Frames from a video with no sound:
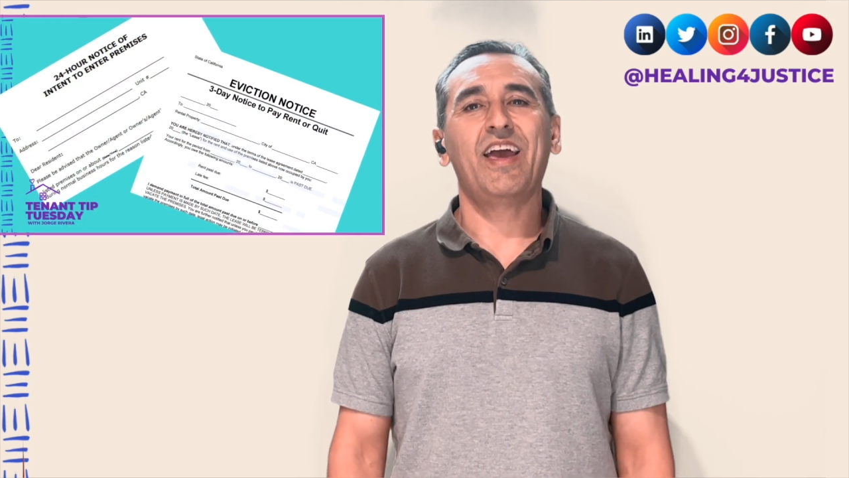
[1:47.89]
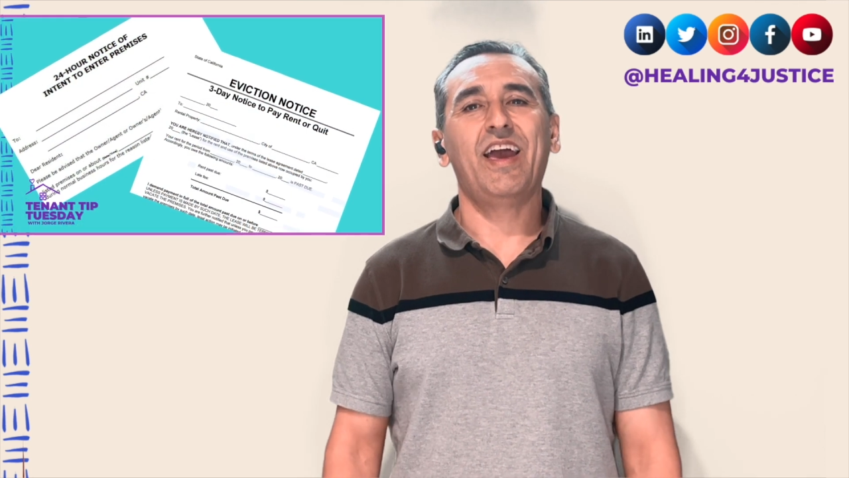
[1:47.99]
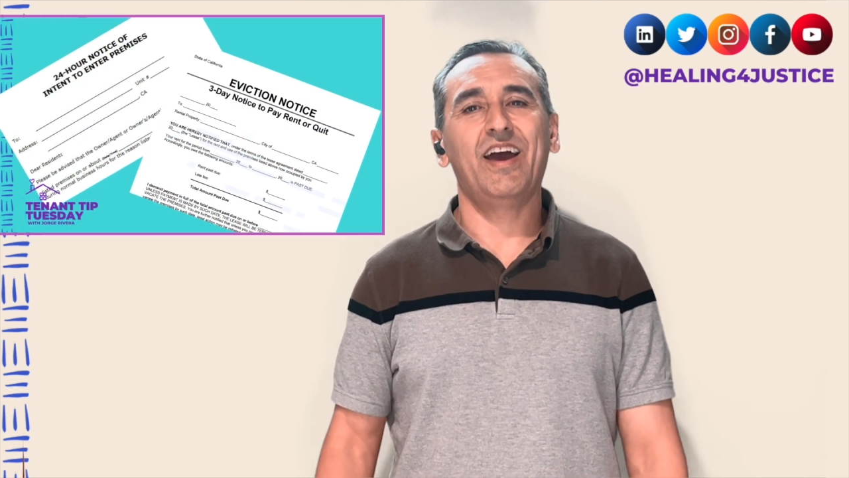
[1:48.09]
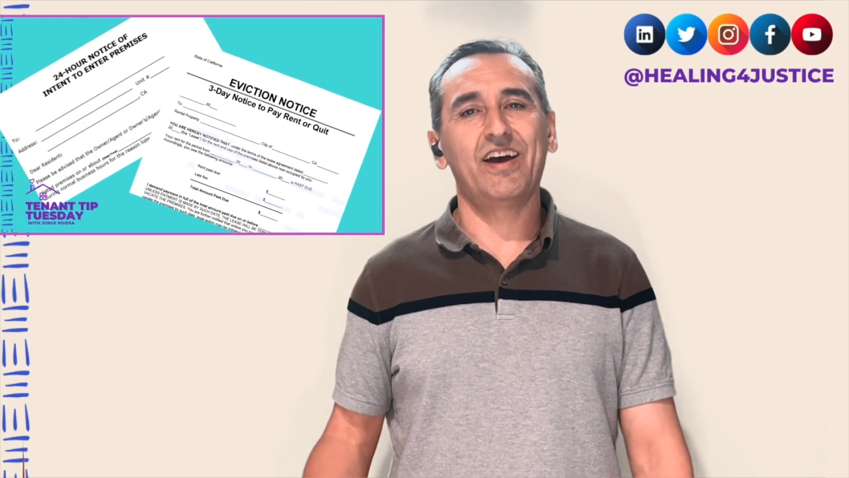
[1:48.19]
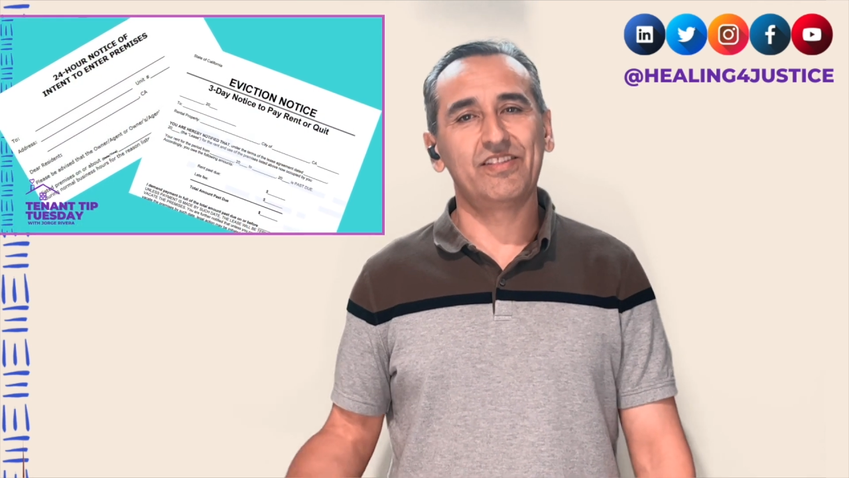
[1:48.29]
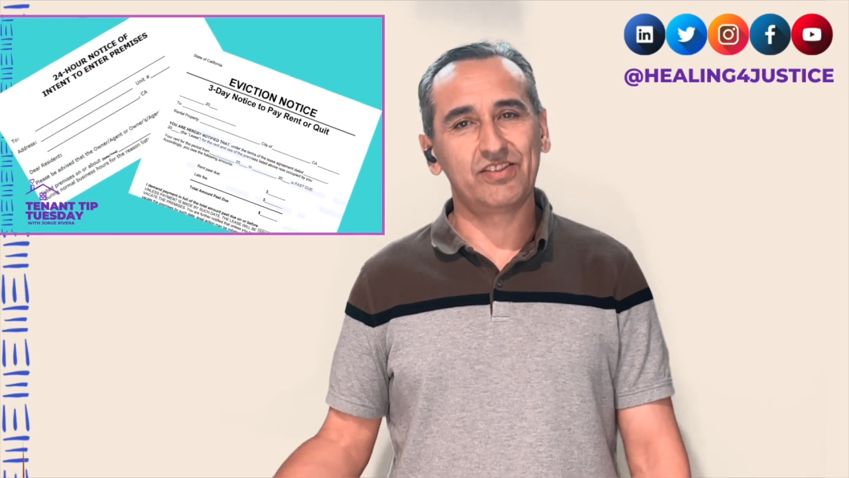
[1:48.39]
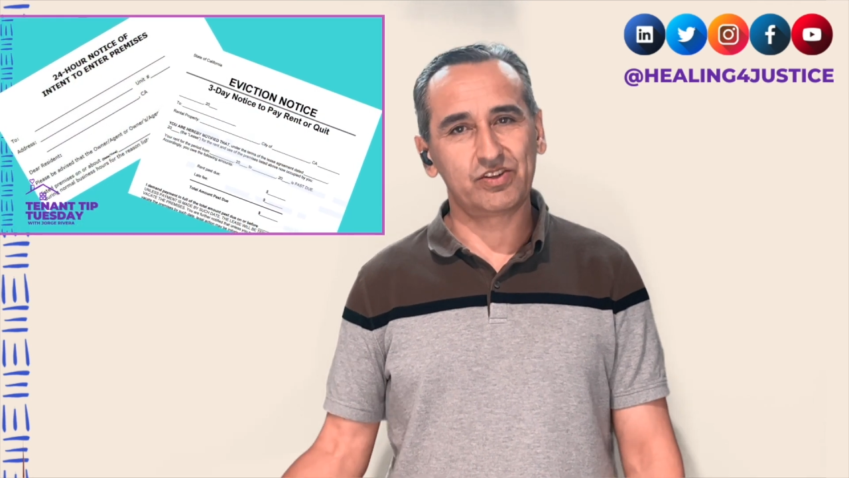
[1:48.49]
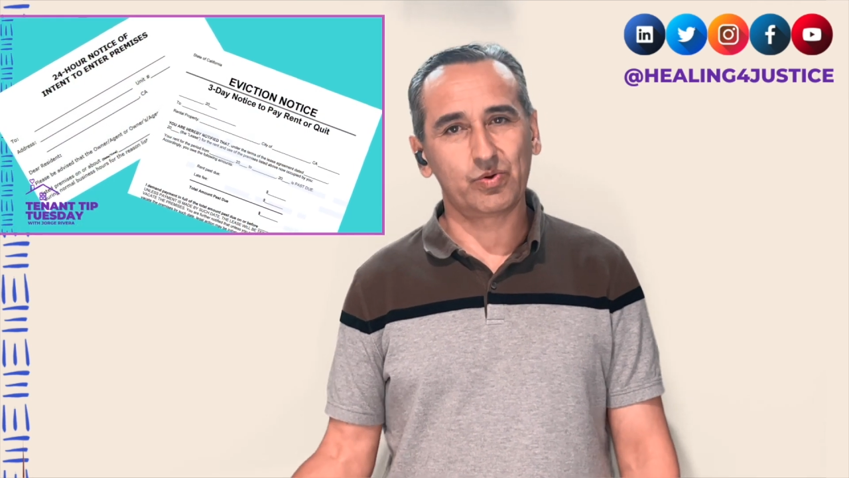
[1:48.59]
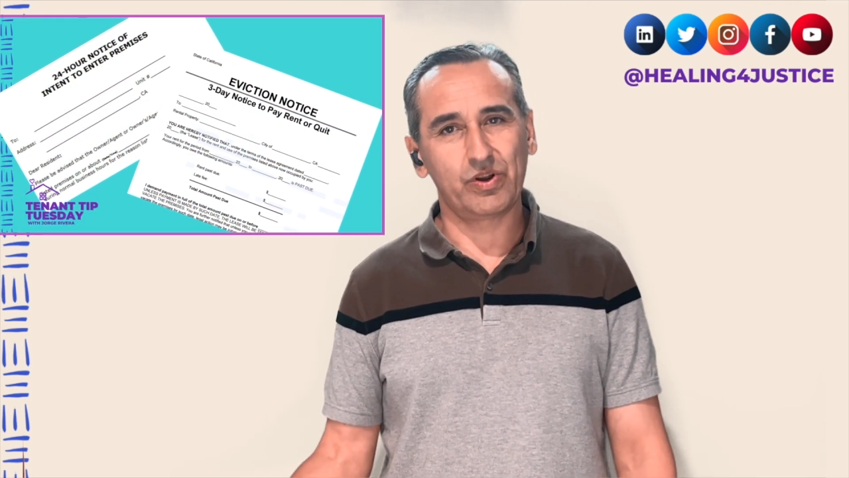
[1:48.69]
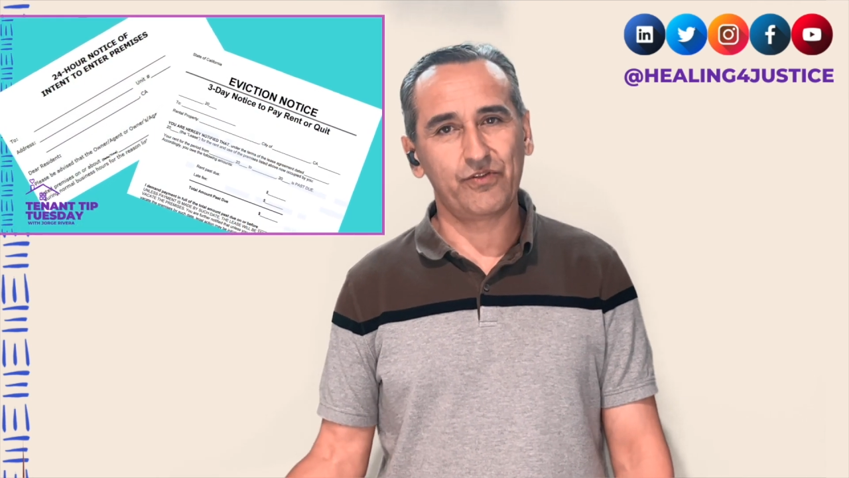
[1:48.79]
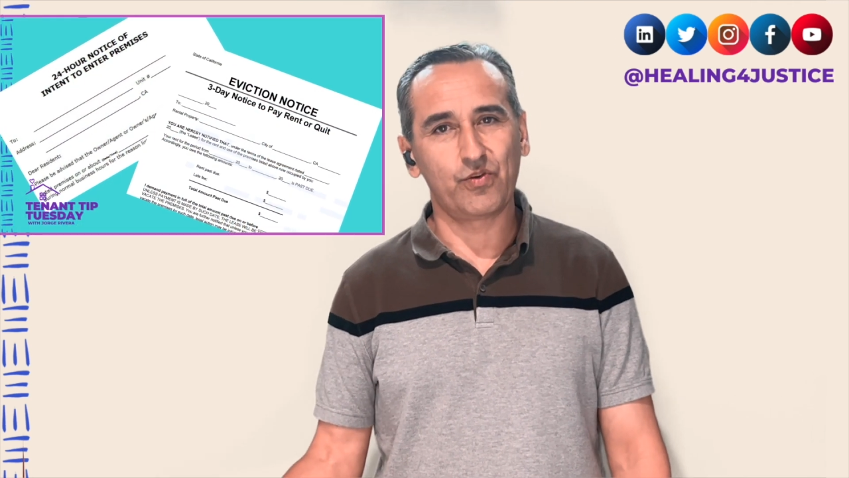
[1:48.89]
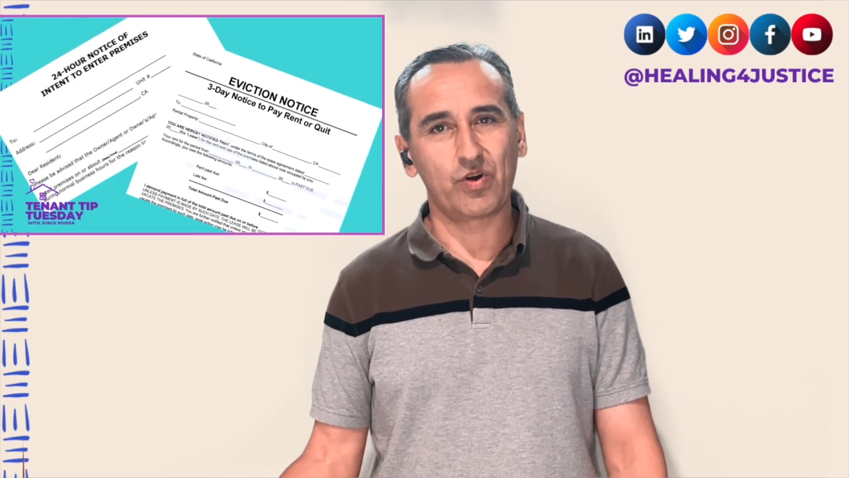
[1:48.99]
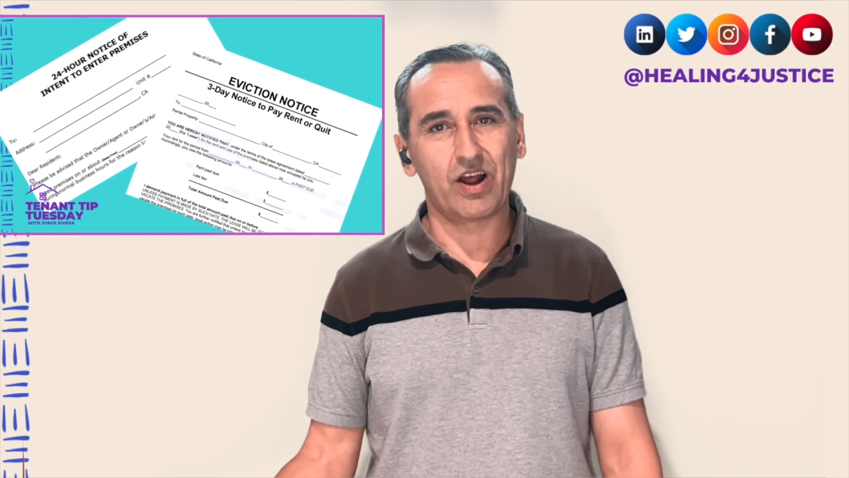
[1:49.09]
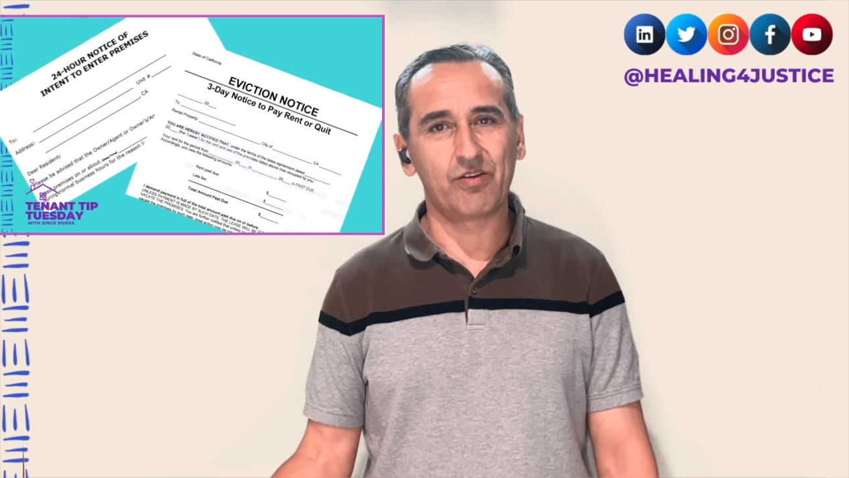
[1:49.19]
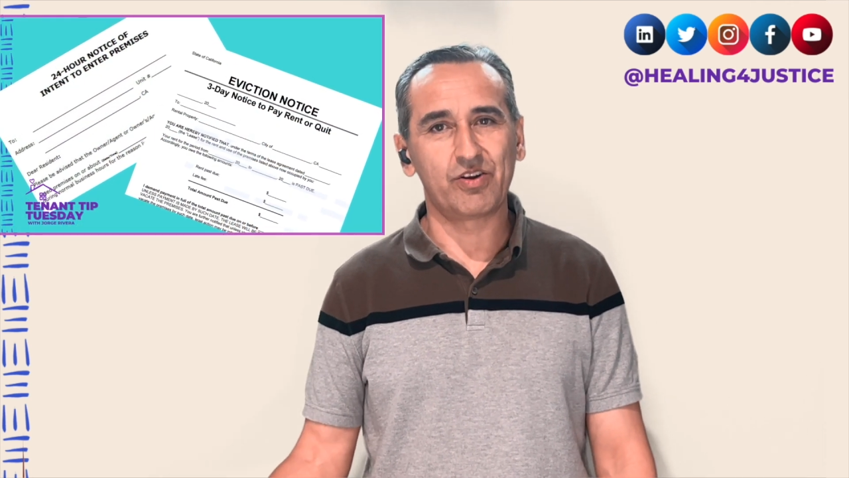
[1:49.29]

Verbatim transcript: and the 24-hour